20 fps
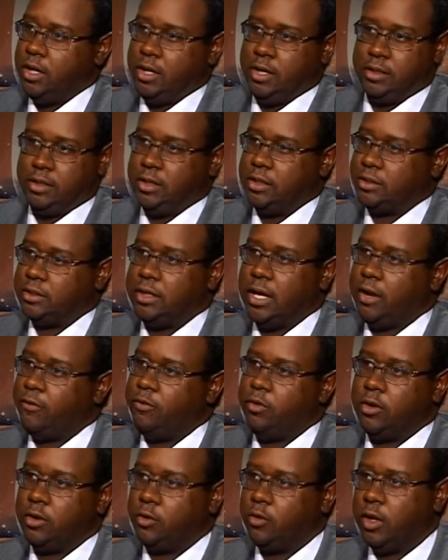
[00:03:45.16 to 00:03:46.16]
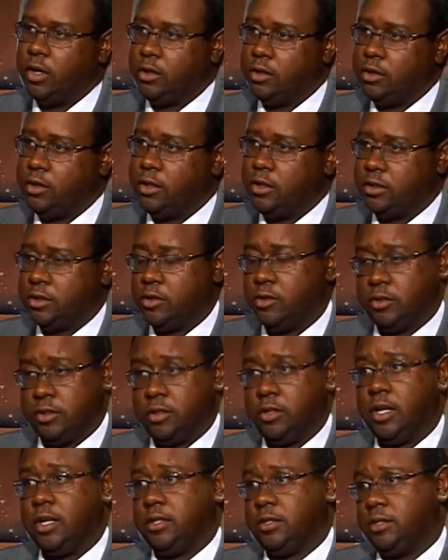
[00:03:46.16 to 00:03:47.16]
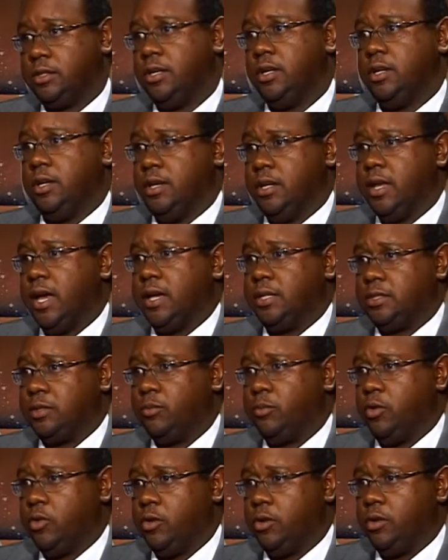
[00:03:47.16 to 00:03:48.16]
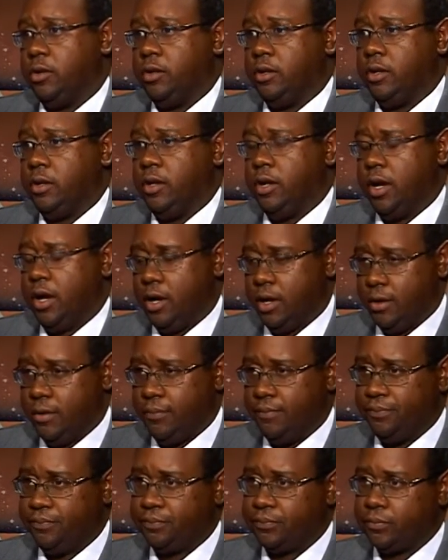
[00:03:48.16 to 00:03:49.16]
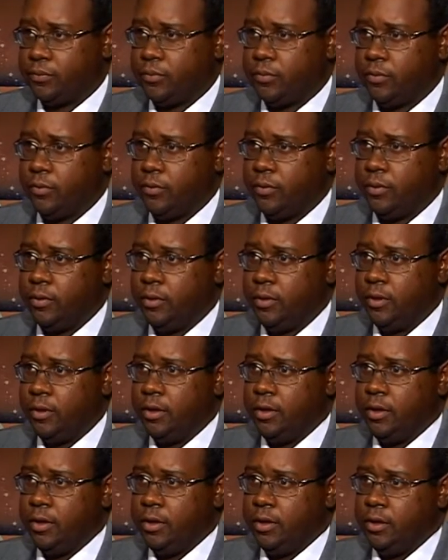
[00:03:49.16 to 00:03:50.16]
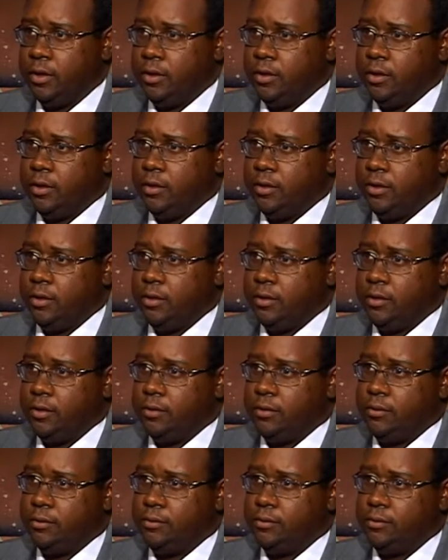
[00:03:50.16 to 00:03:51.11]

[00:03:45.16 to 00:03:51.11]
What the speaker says: It's not for the greater good. So that's important. Yeah. I strongly believe the government should be about the